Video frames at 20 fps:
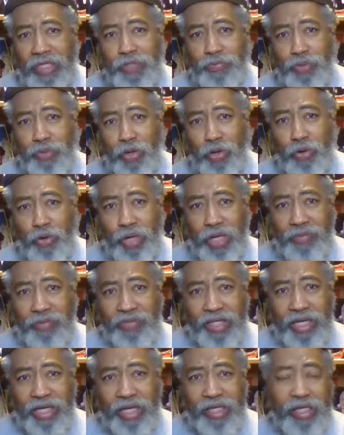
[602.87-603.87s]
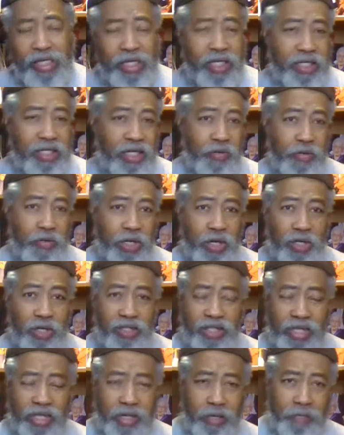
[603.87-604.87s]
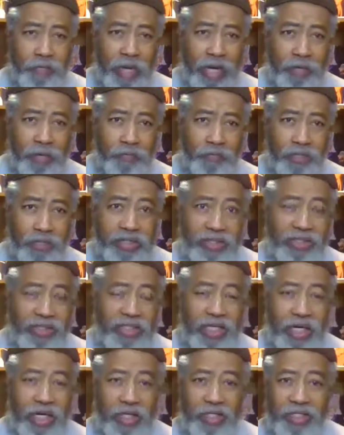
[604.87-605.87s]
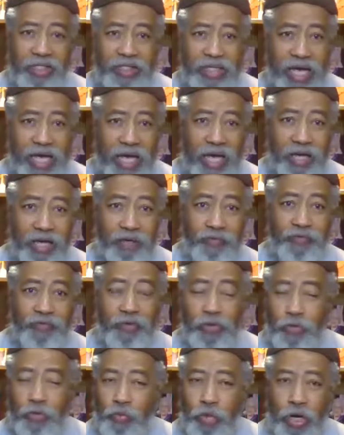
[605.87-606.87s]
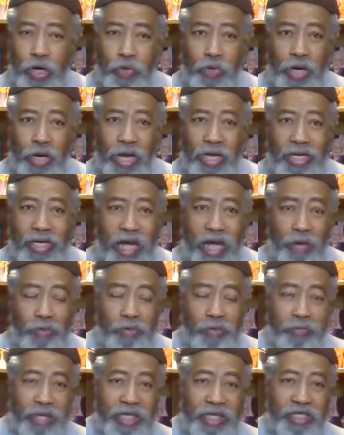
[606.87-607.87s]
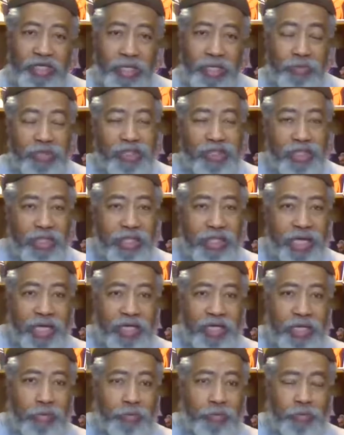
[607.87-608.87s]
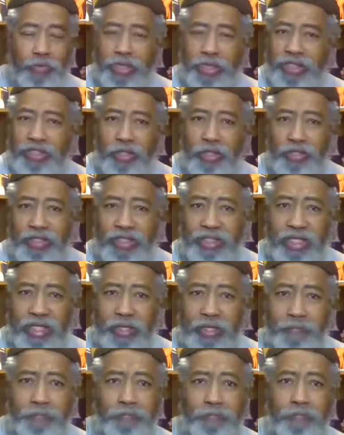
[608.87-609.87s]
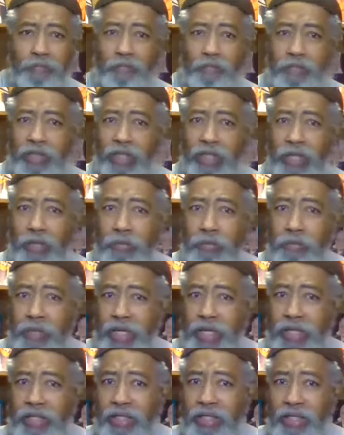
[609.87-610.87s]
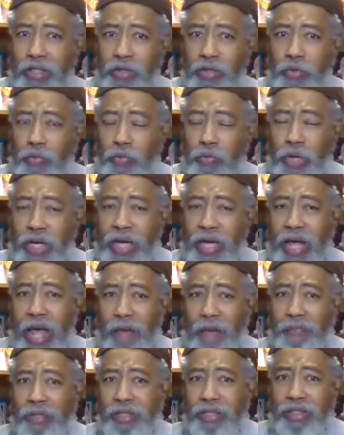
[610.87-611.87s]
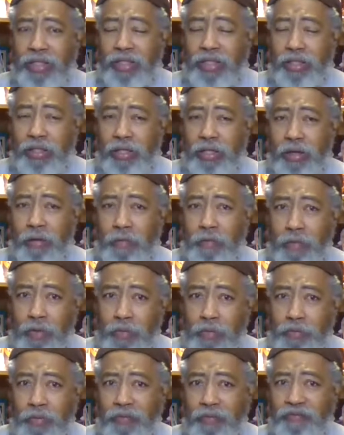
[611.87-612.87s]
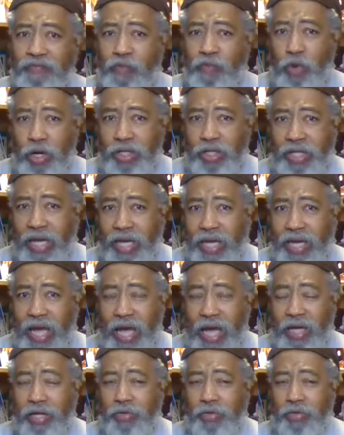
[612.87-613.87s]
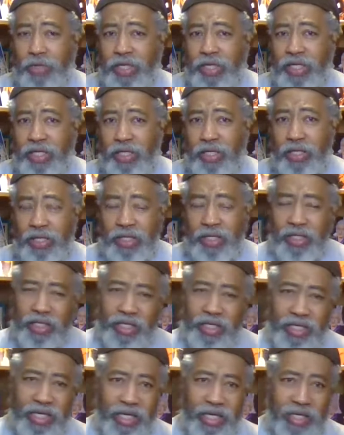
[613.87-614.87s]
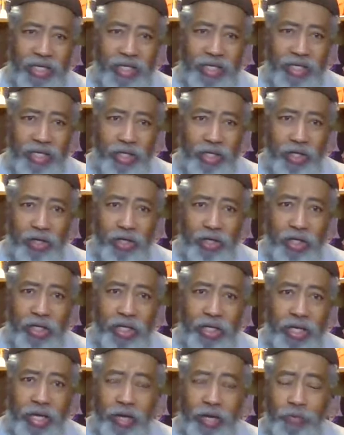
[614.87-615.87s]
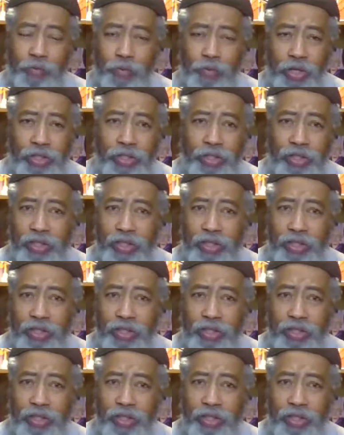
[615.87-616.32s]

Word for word: program thing that we don't think about. This is the other side of where we're at now with Mae Jemison heading up a research team. But what happened before that? How did we get here? And what